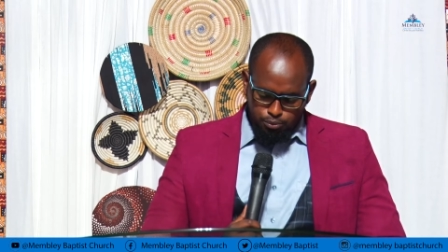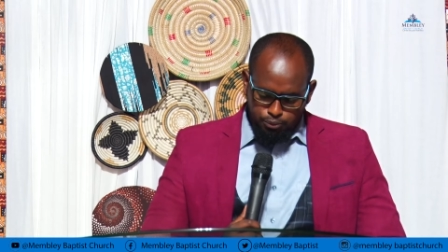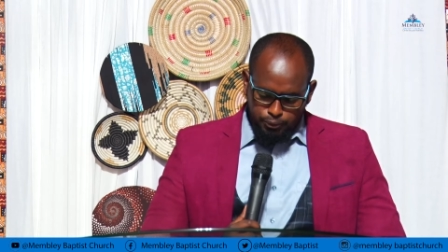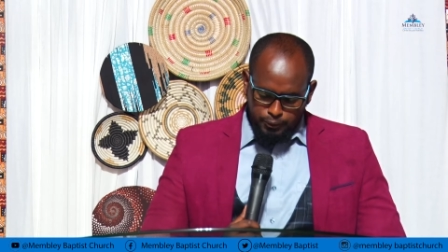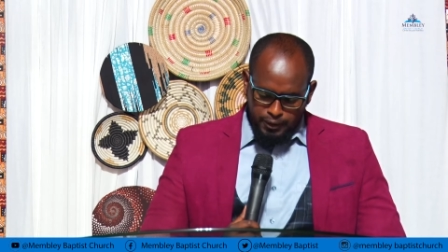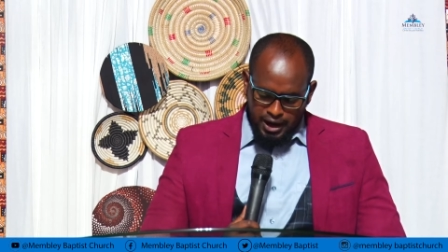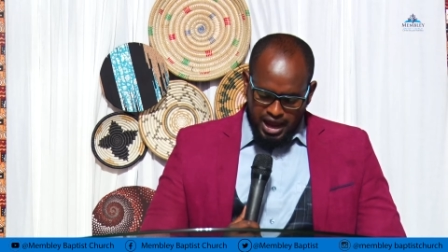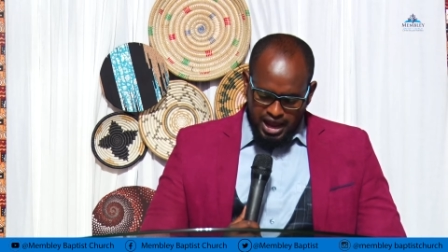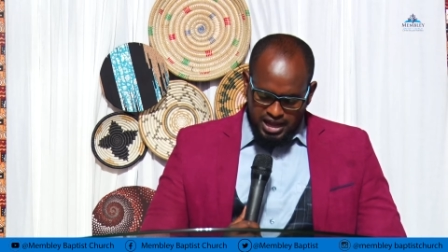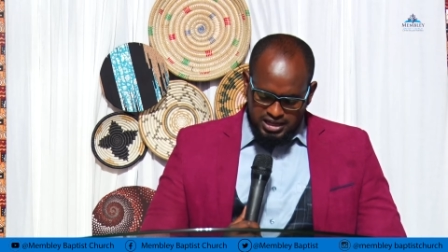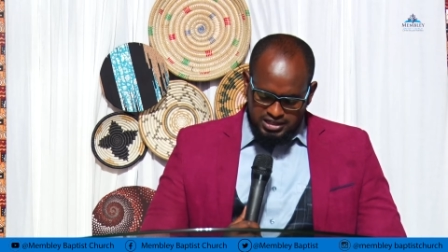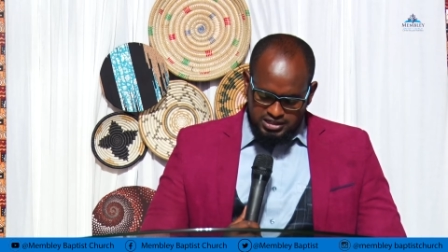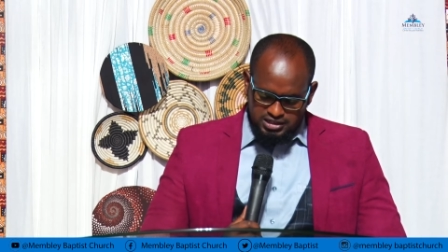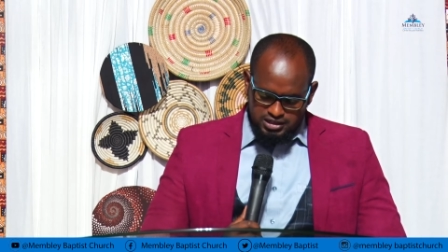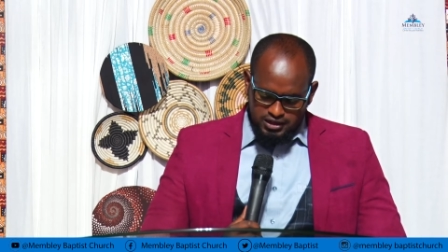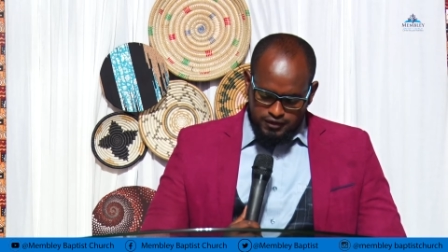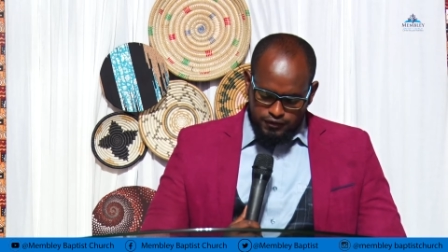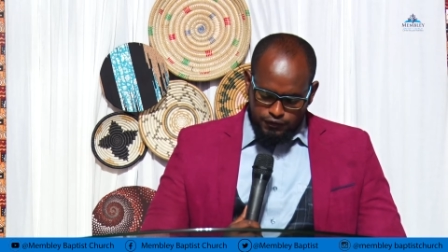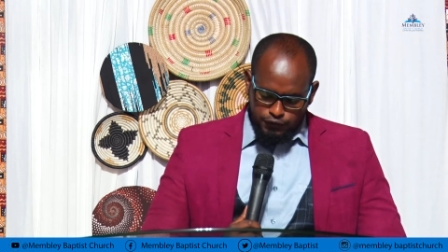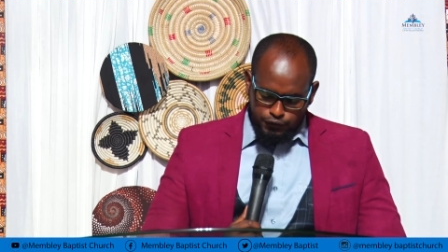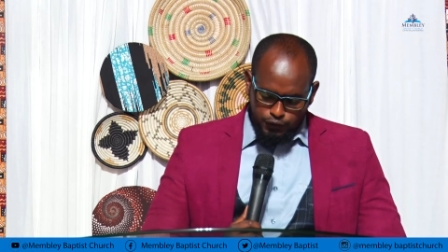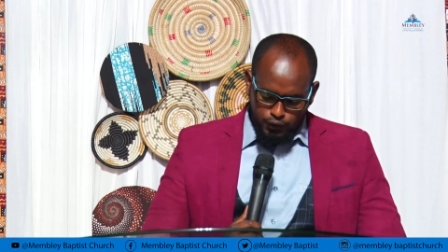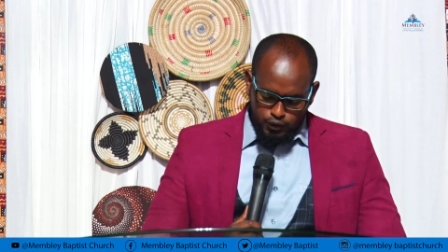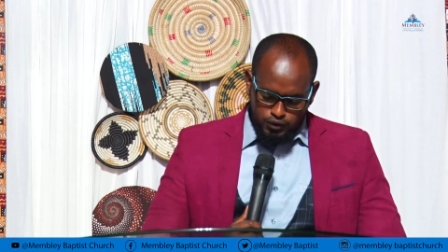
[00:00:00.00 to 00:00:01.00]
briars
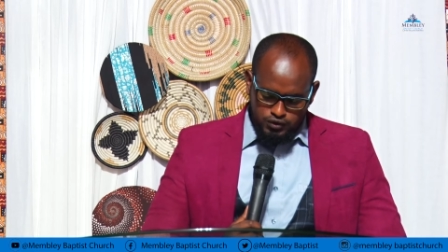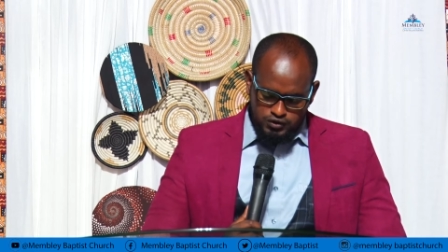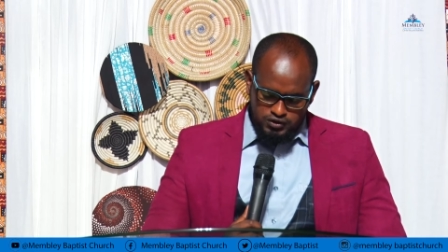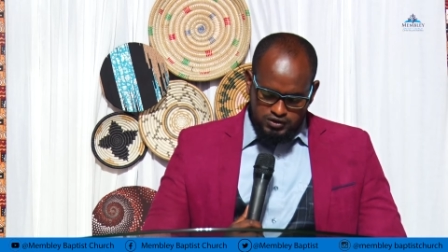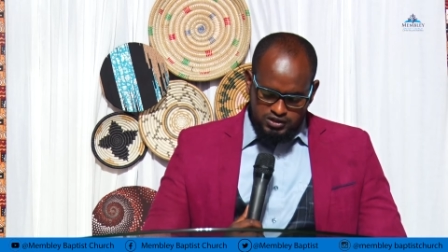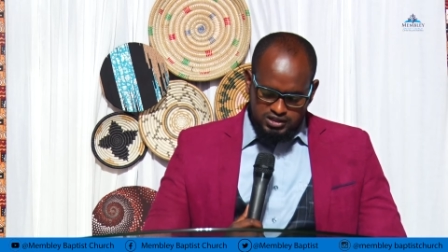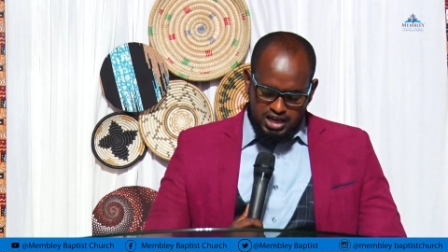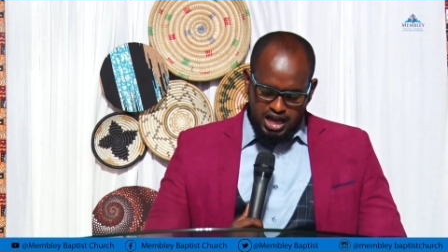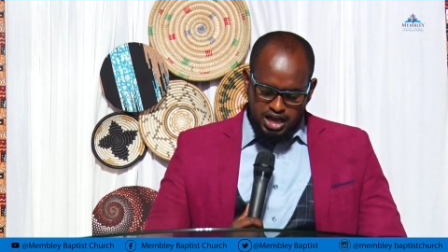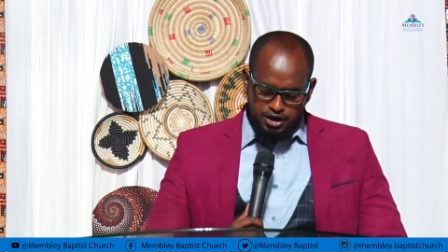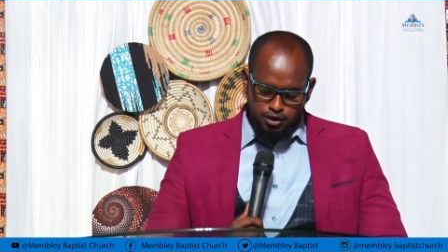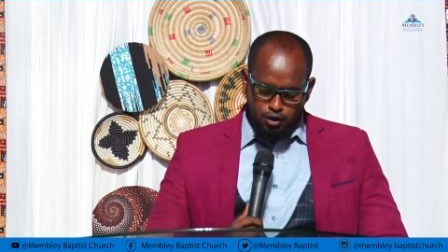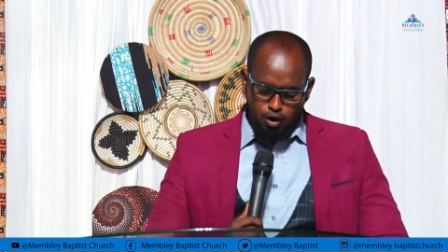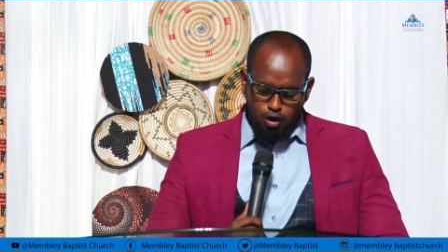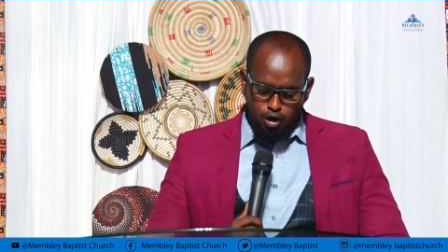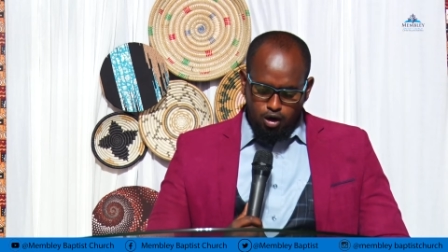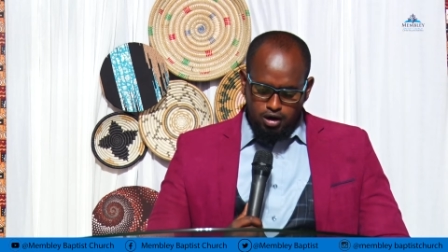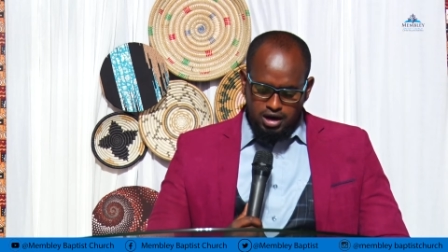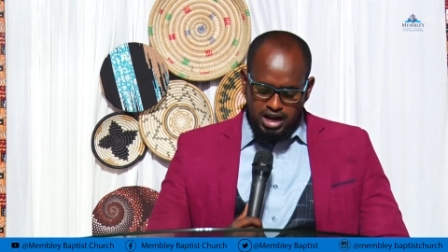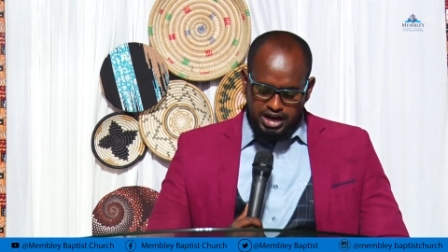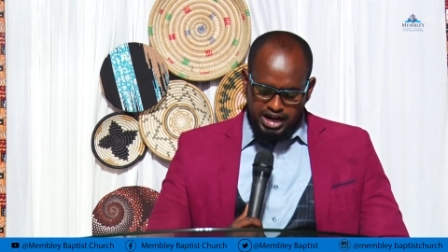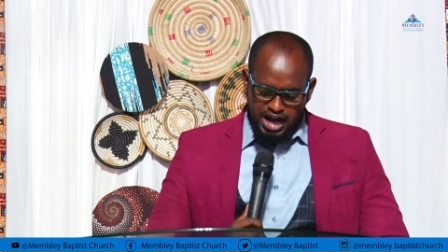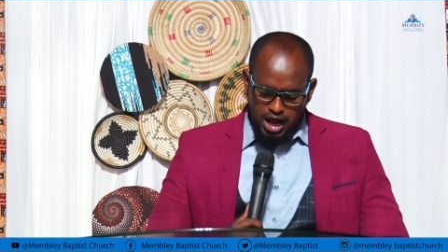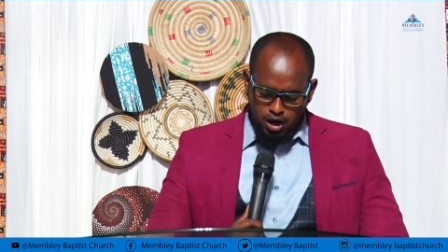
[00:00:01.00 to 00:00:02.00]
and thorns are
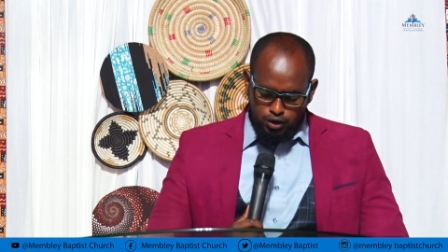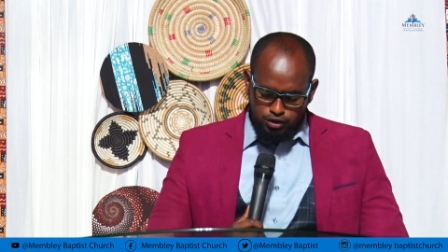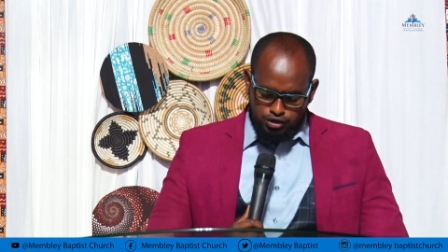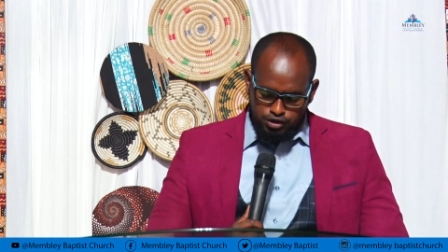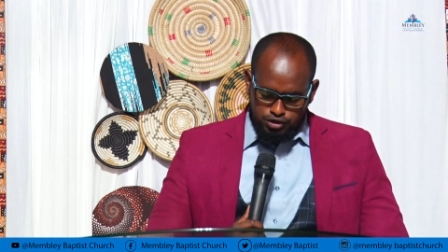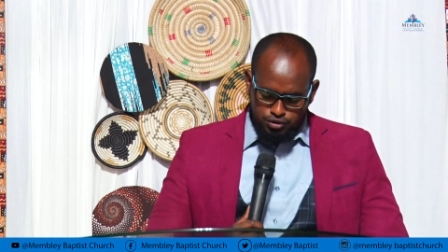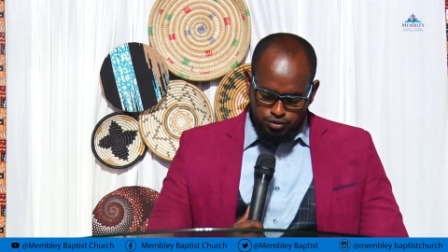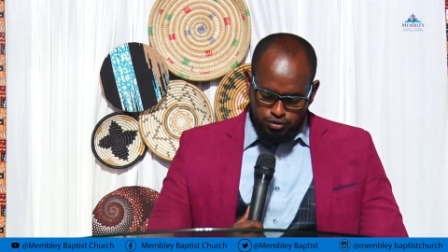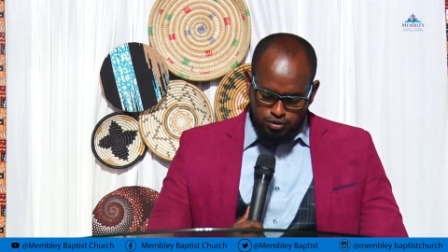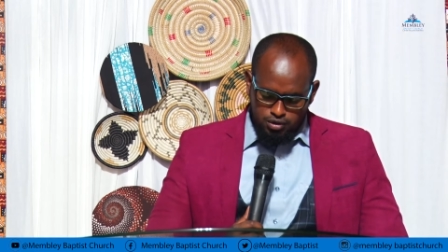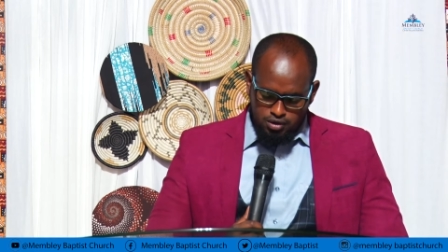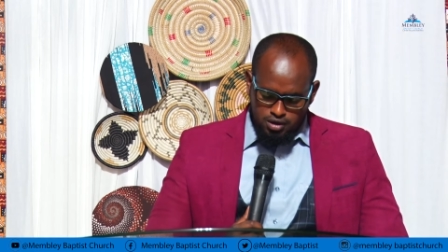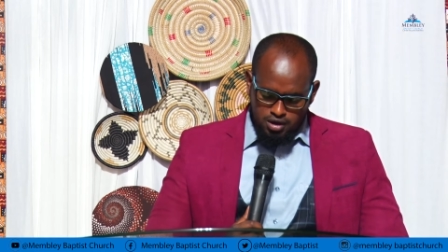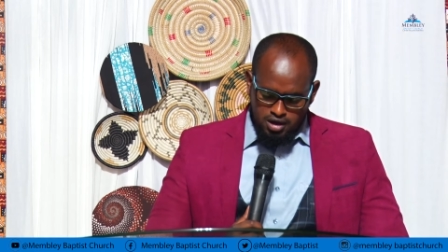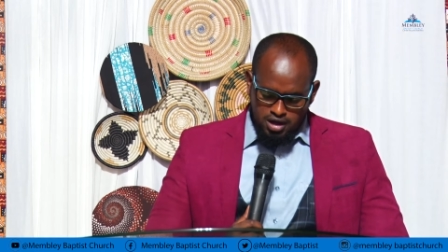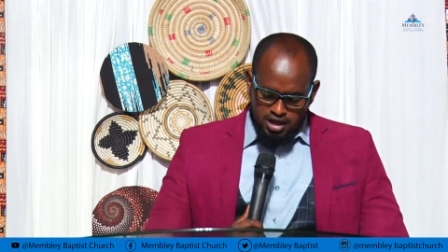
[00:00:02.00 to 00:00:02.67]
all around you,